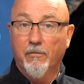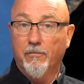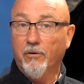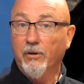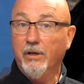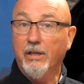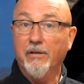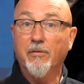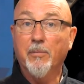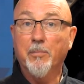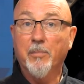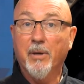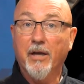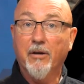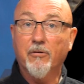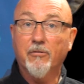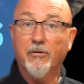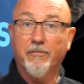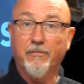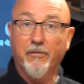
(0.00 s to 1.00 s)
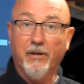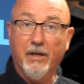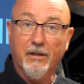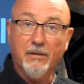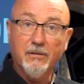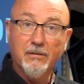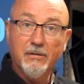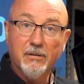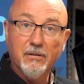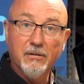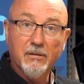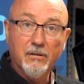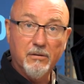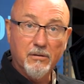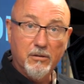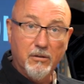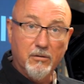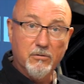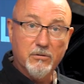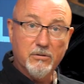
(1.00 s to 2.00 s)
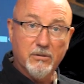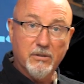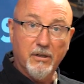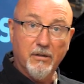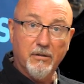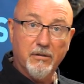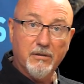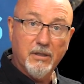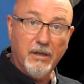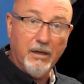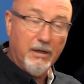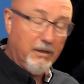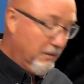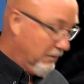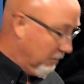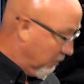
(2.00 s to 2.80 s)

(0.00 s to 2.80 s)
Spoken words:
For an even better effect, use Ceratec